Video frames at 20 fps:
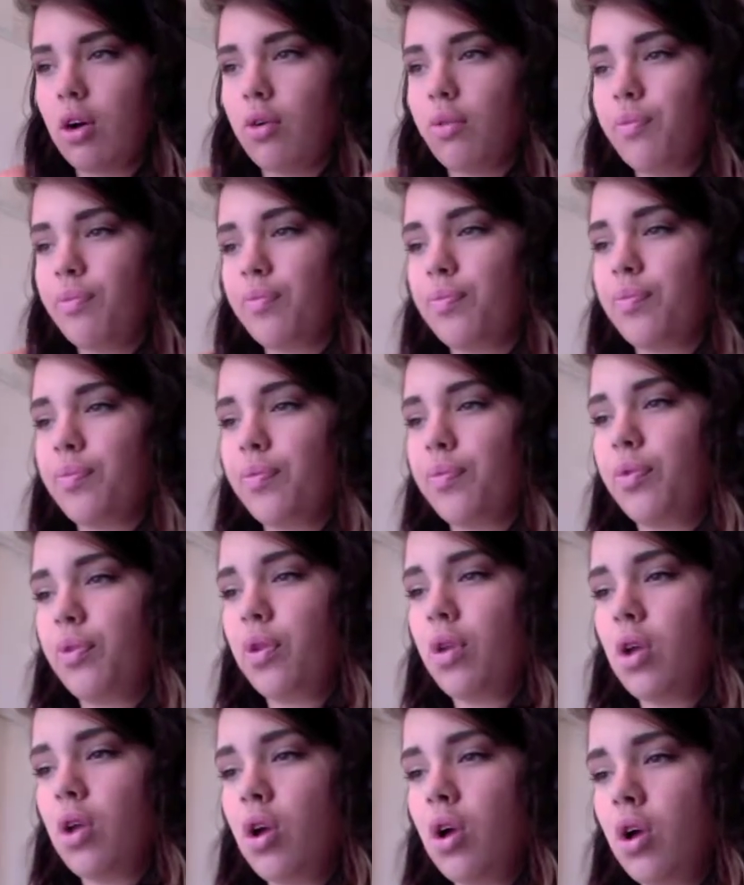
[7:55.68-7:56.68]
So,
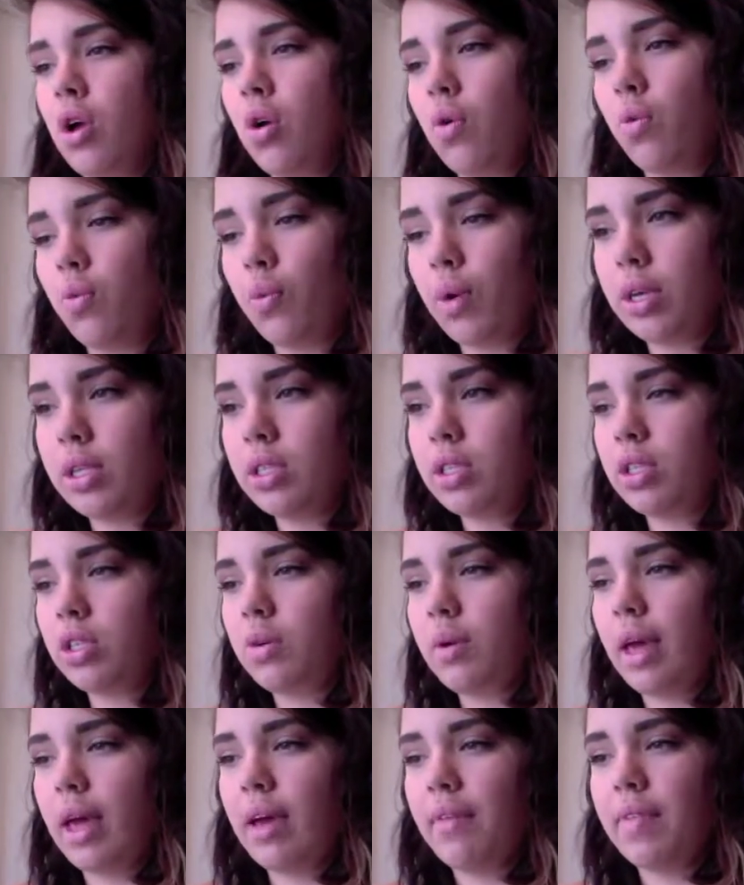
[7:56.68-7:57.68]

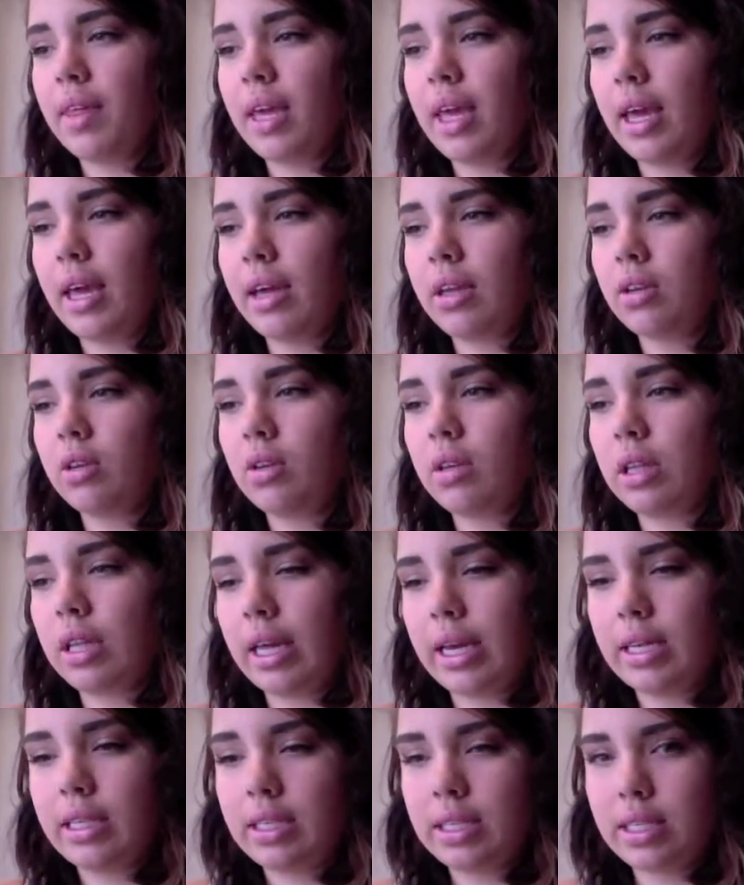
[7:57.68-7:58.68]
once you have the
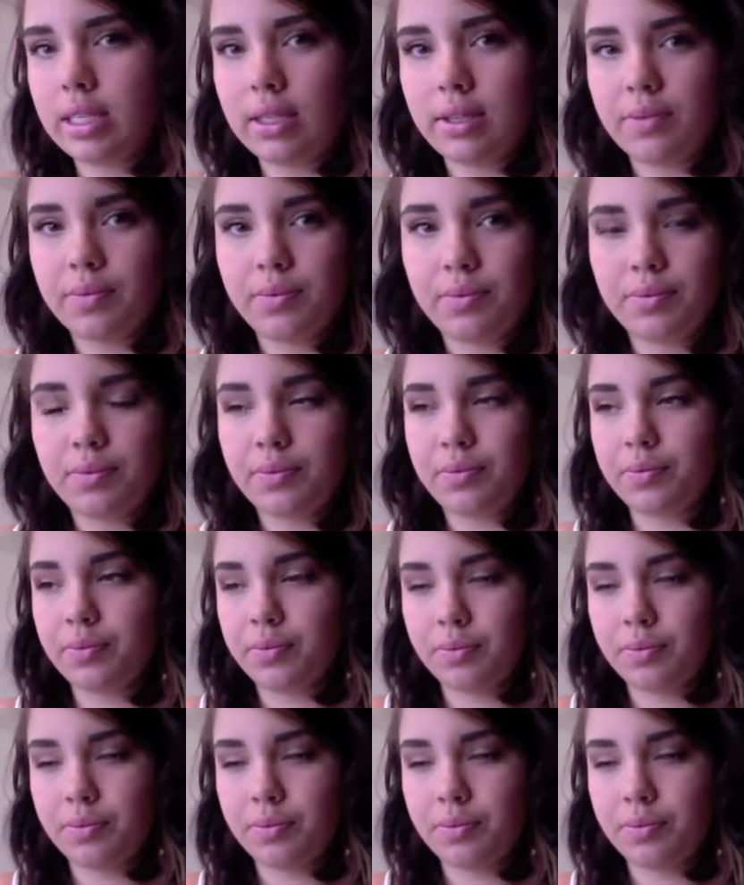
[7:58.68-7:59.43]
candle lit,